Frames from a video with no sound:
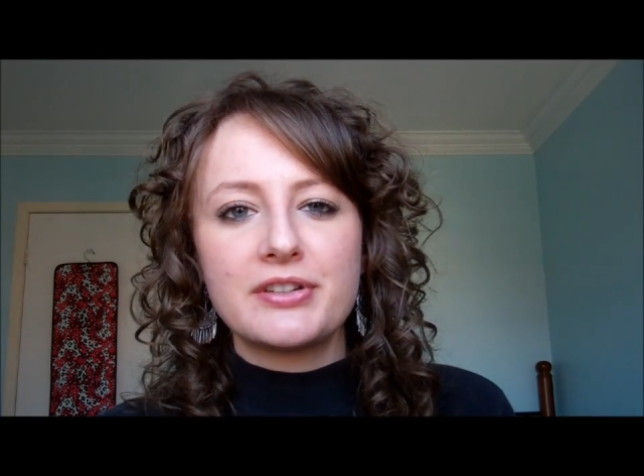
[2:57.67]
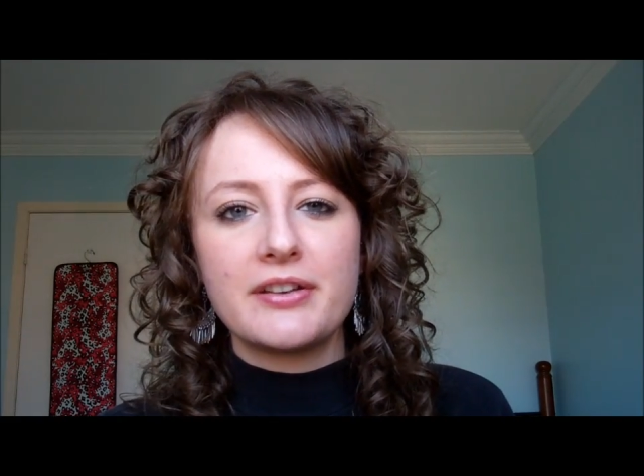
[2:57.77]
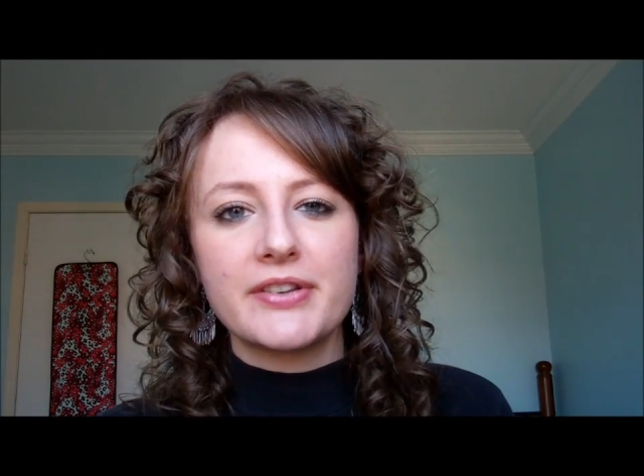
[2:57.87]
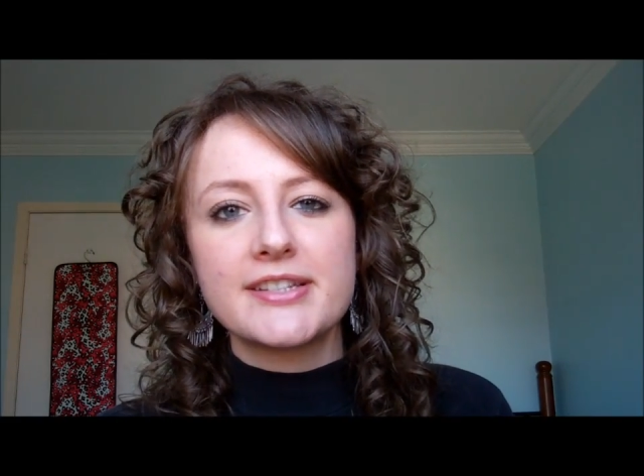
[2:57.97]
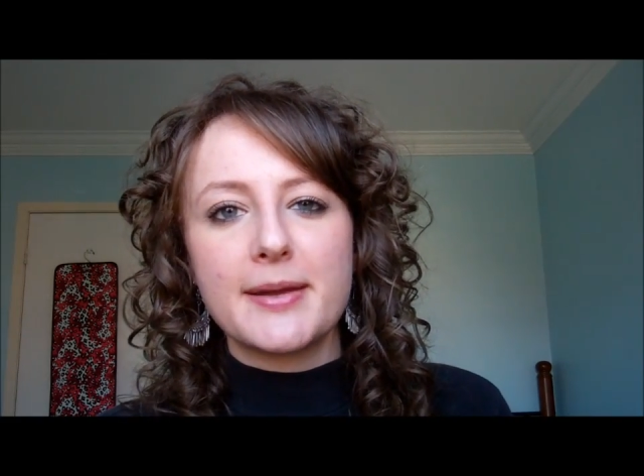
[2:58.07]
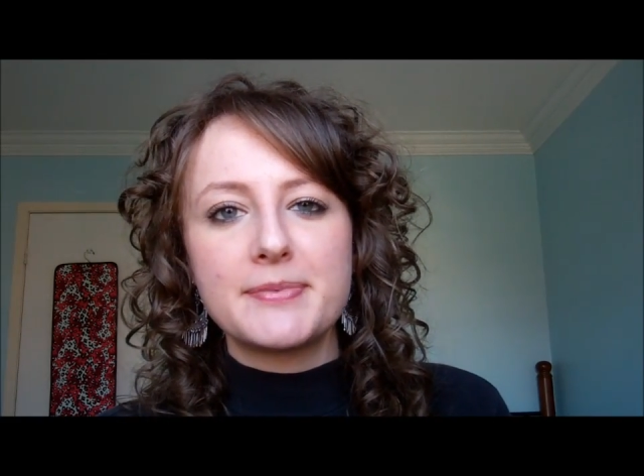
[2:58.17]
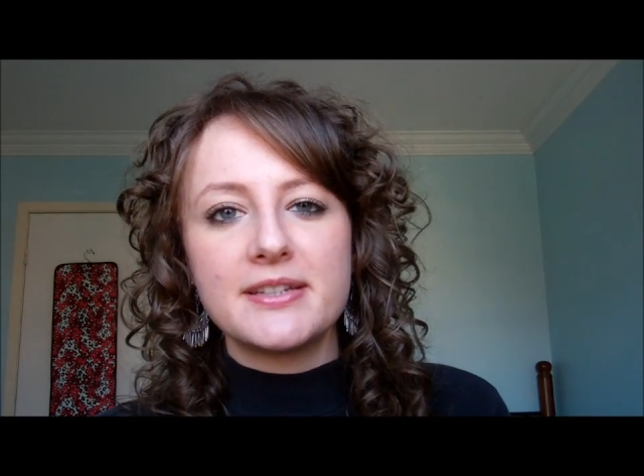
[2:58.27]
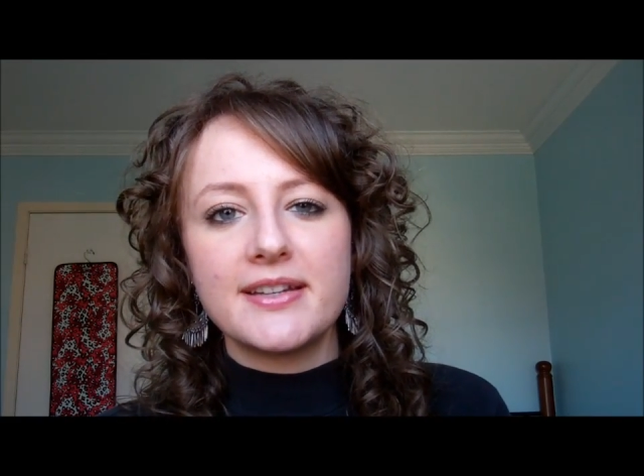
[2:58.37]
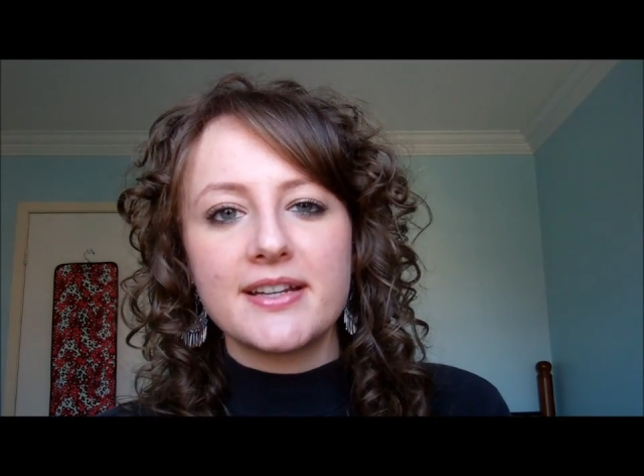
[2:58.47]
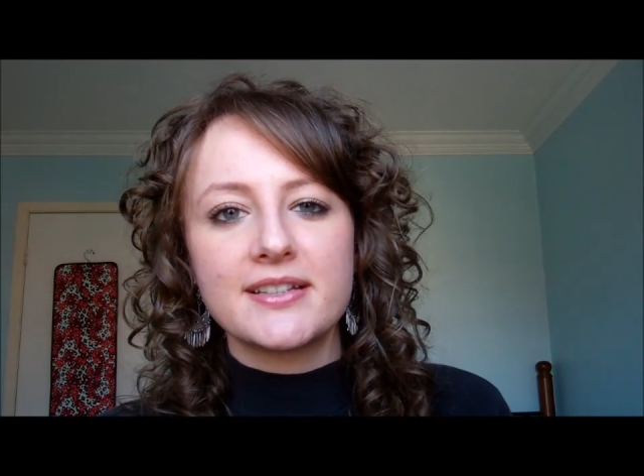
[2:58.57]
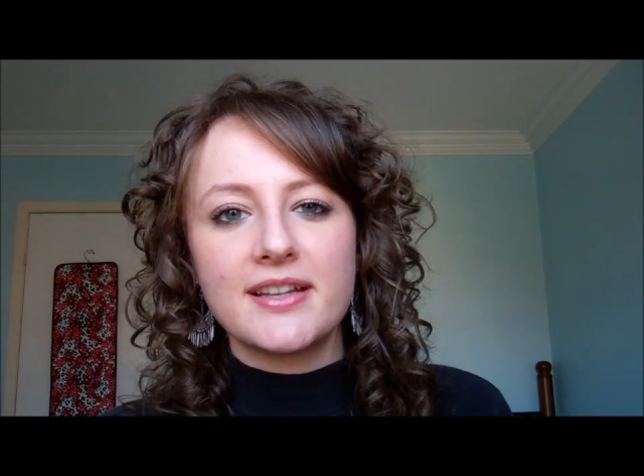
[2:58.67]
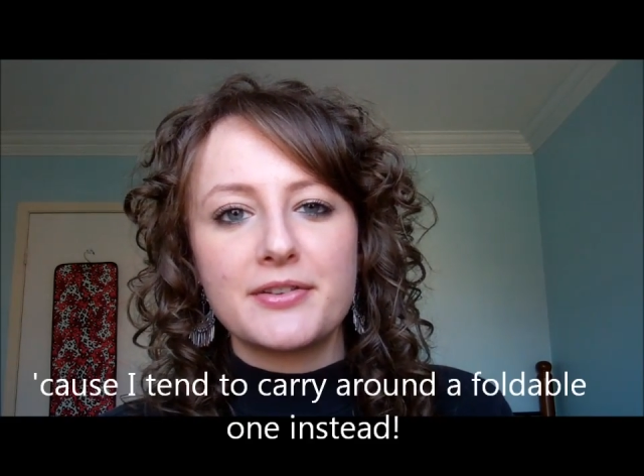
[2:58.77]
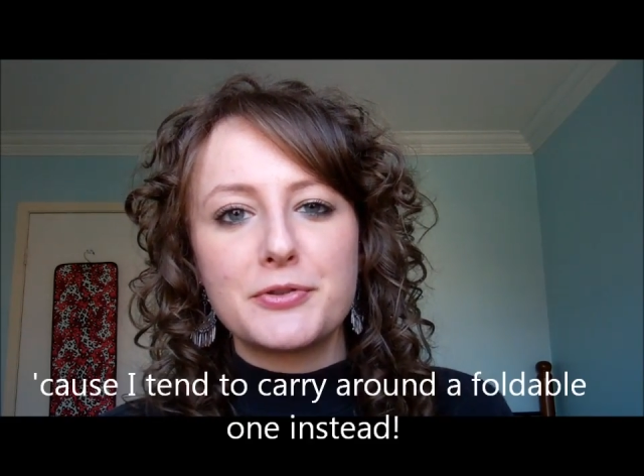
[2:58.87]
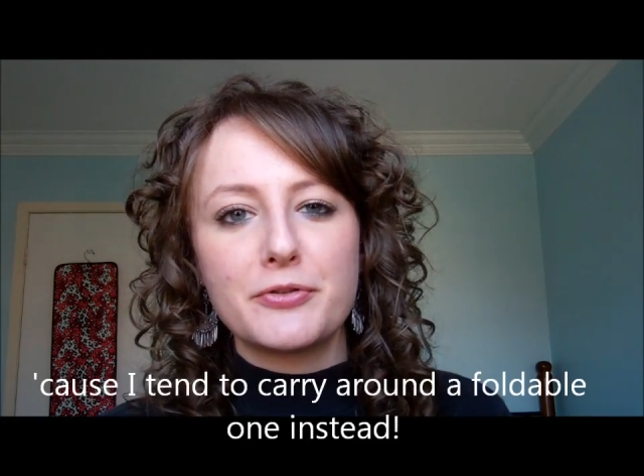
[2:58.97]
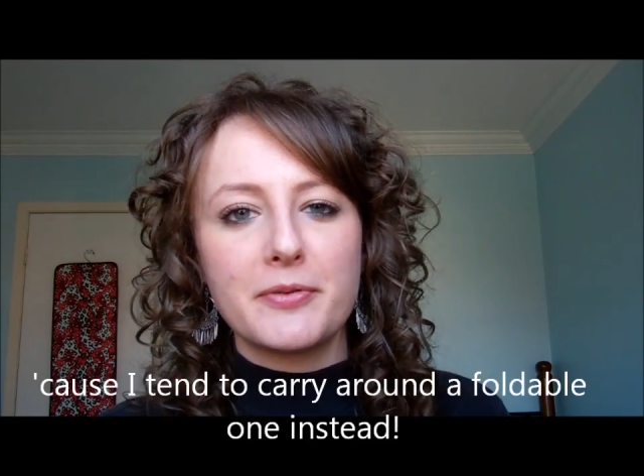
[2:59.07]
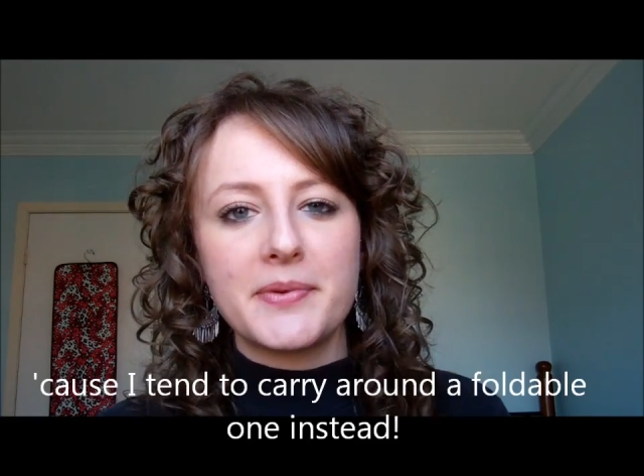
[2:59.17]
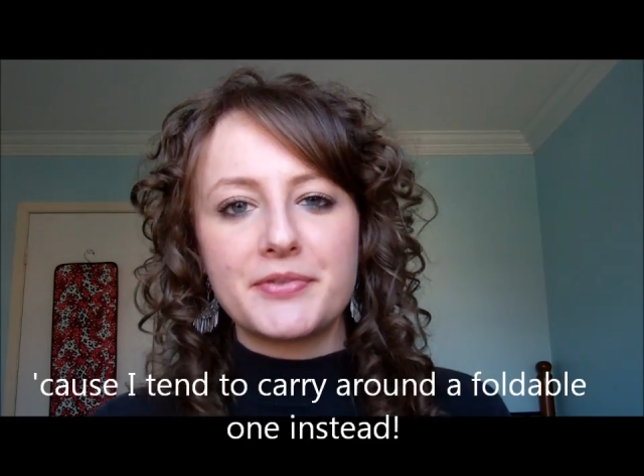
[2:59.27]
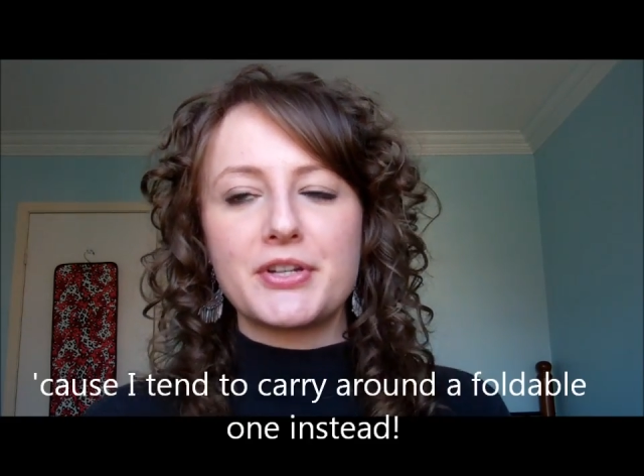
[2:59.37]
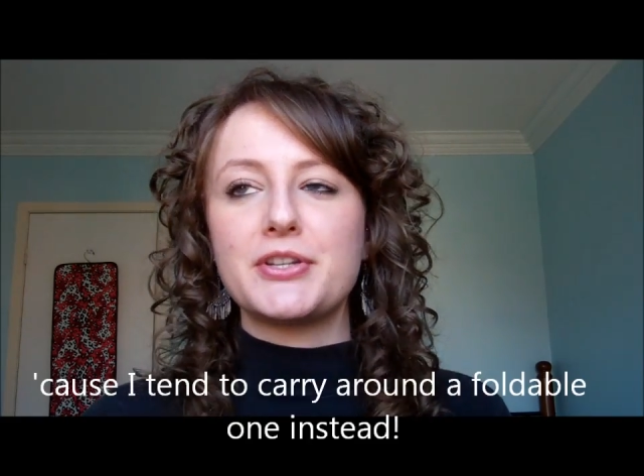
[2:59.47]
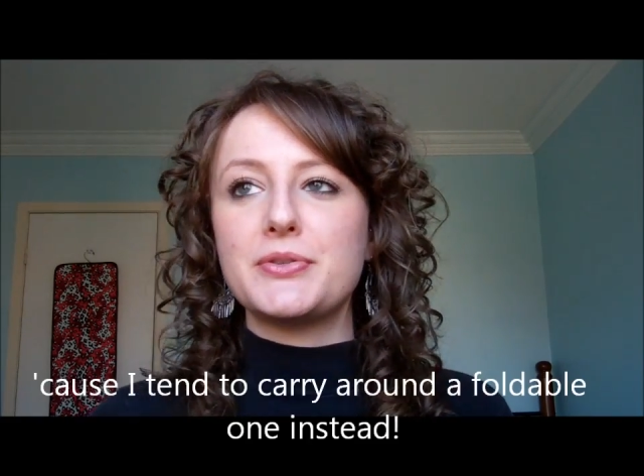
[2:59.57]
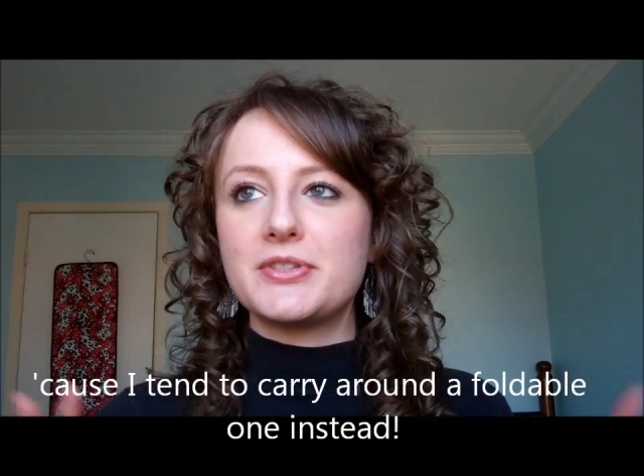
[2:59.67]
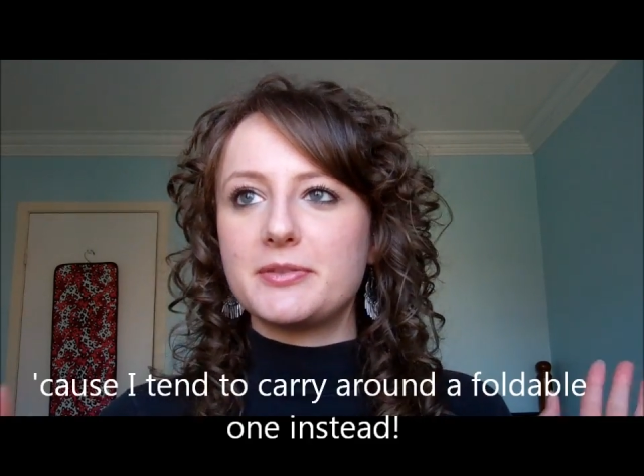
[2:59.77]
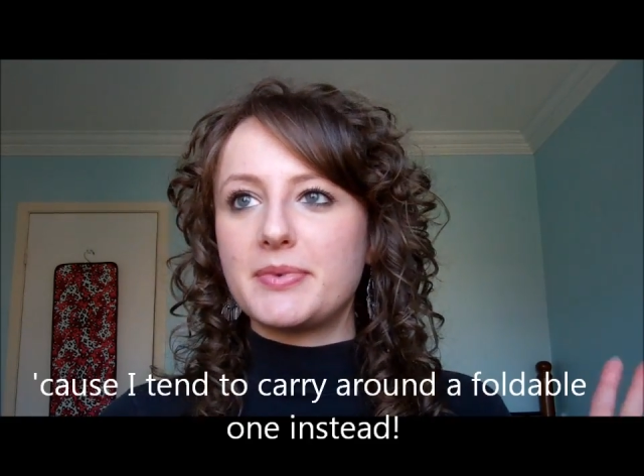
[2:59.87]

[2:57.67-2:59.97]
have accepted it because I don't know if I'm ever going to use it,